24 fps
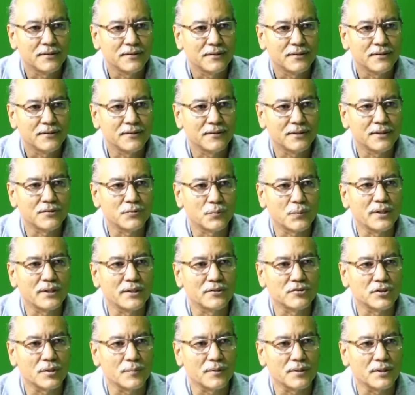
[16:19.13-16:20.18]
I
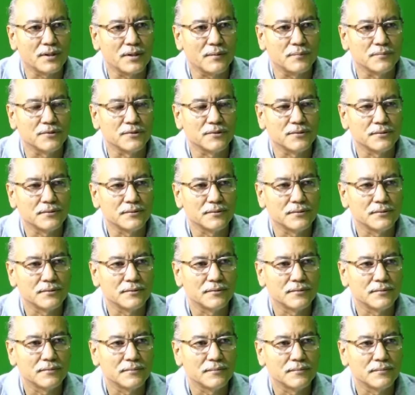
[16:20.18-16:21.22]
expected a more
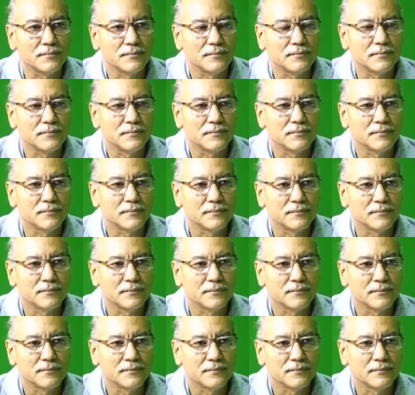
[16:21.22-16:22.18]
robust response from our